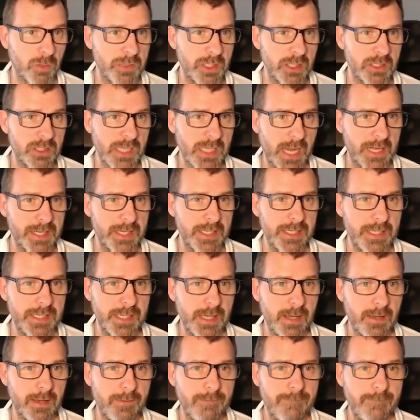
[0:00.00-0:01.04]
had
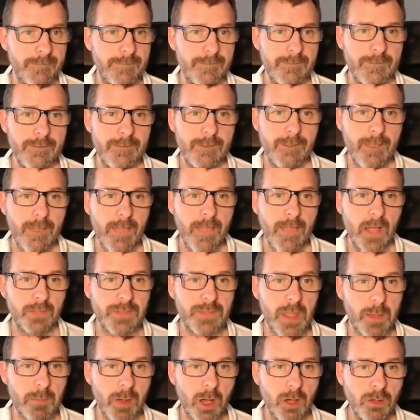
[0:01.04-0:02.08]
a
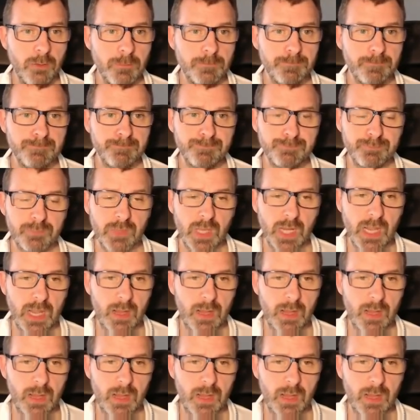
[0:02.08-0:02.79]
demo, and we